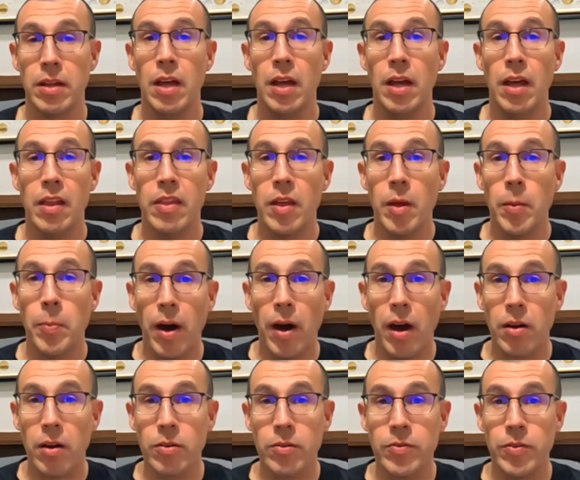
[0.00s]
The
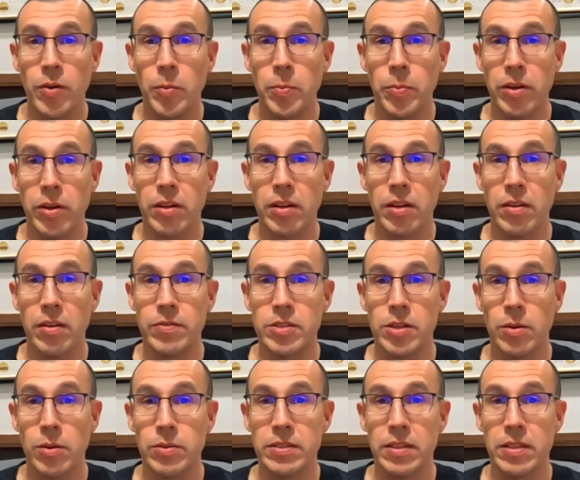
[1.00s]
apocryphal book of
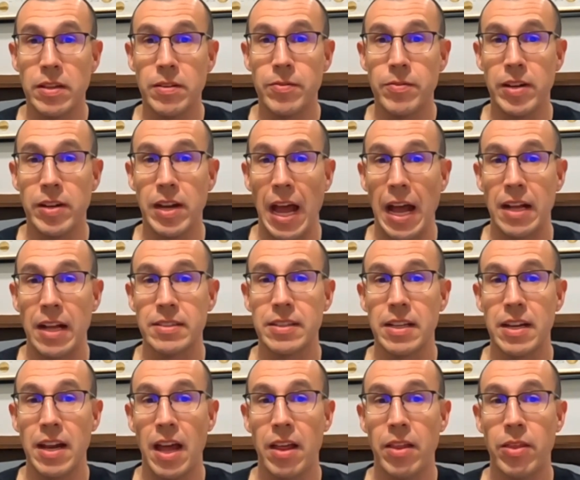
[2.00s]
Joseph and
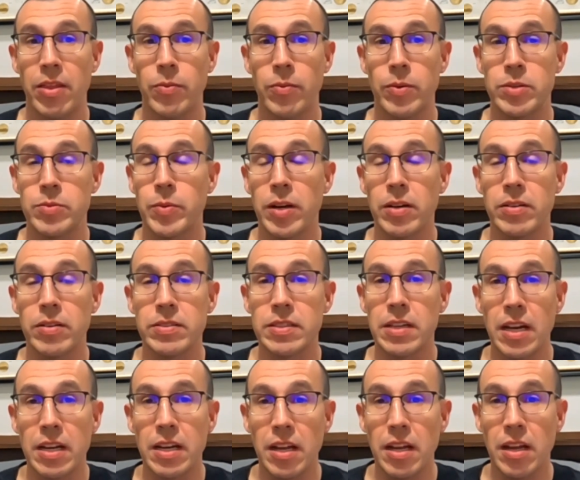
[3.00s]
Asenath, which we are
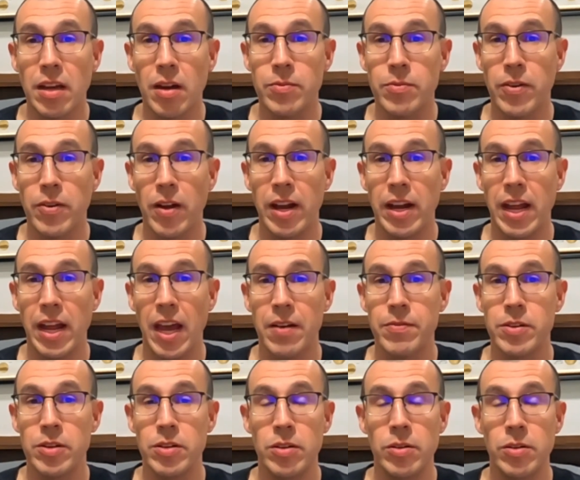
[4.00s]
studying on Friday
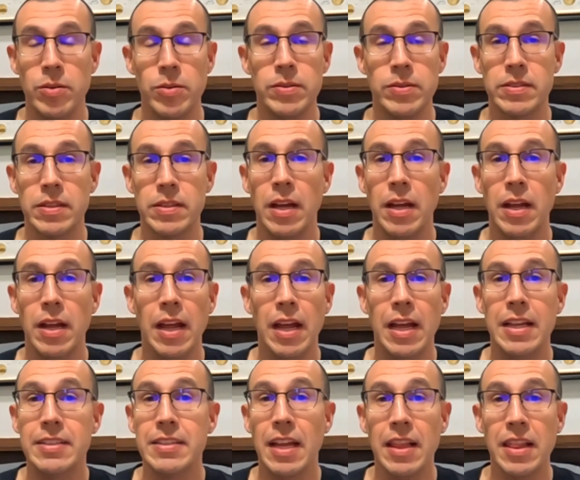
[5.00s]
afternoons,
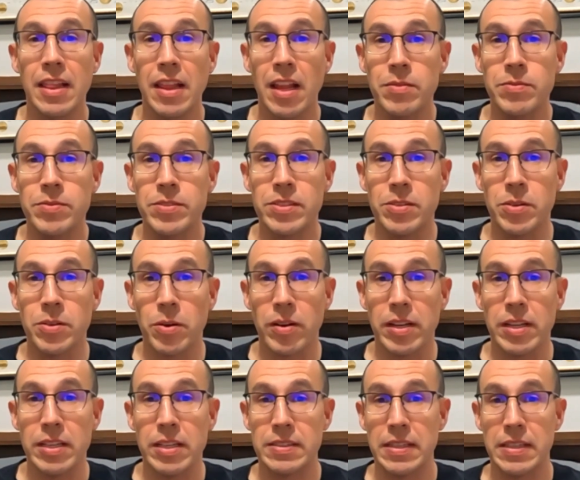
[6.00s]
is a love
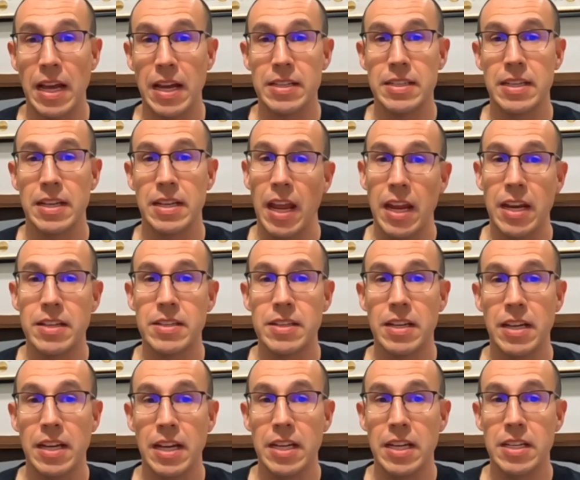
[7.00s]
story set in
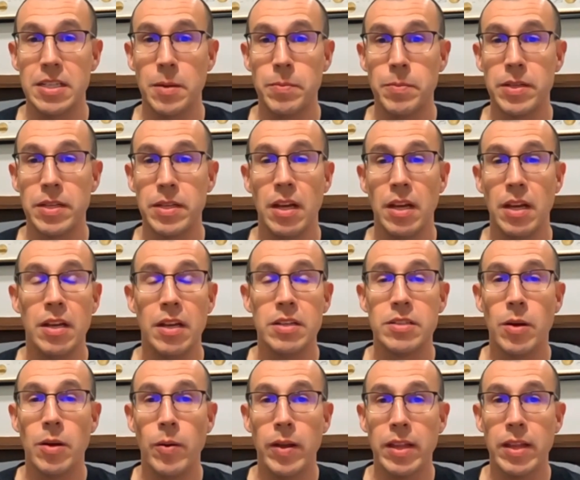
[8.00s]
ancient Egypt,
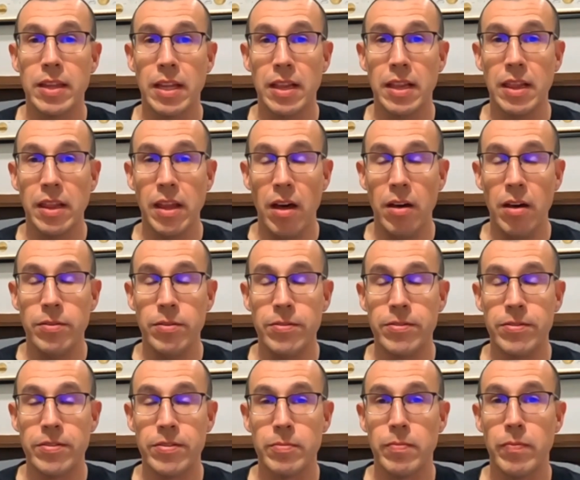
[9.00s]
showing that
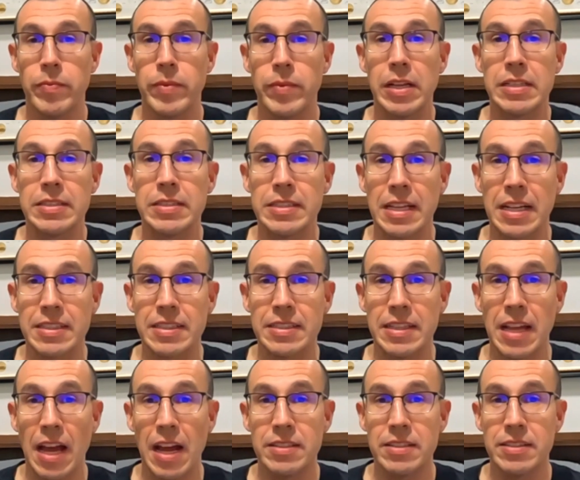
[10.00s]
love,
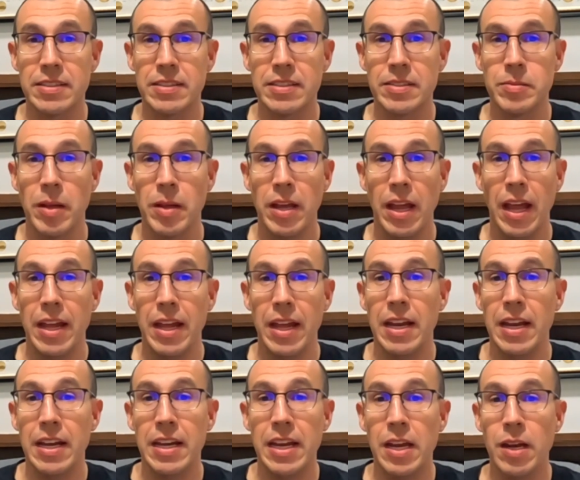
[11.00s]
success, and
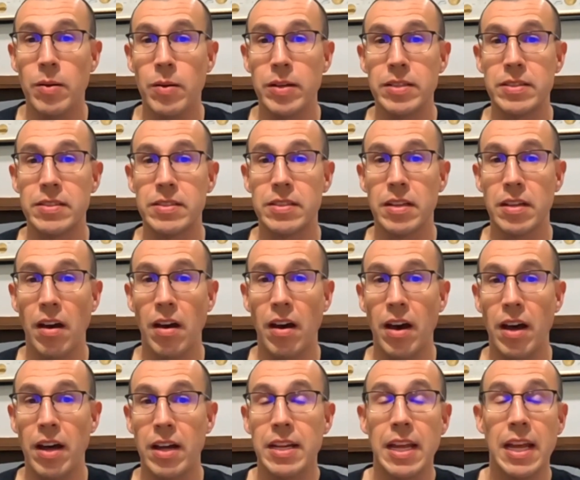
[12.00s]
adherence to
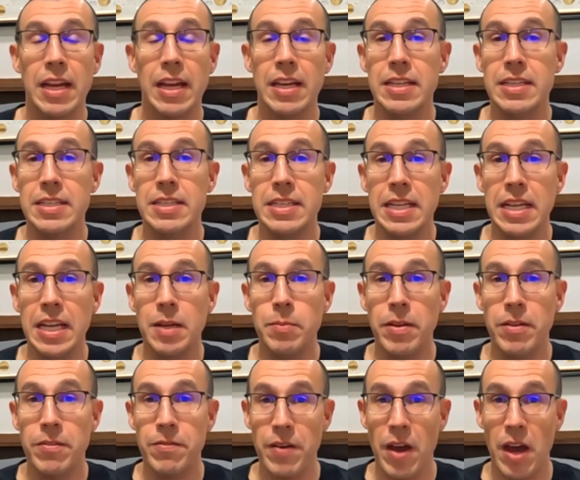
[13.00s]
God can indeed
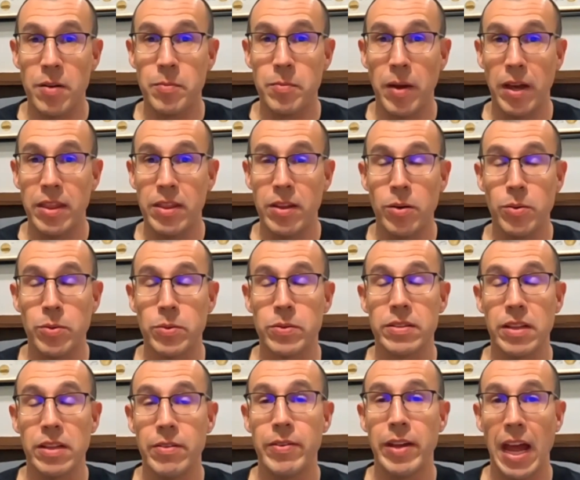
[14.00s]
be found by those
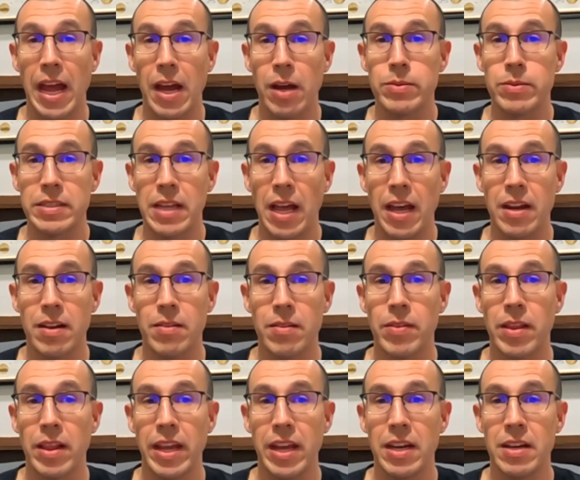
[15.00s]
living outside of the
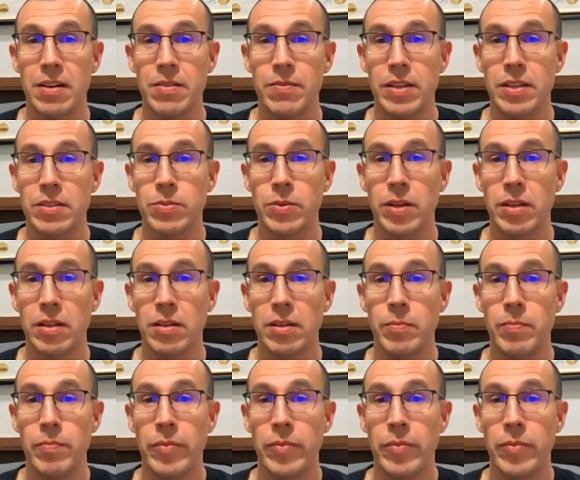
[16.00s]
land of Israel.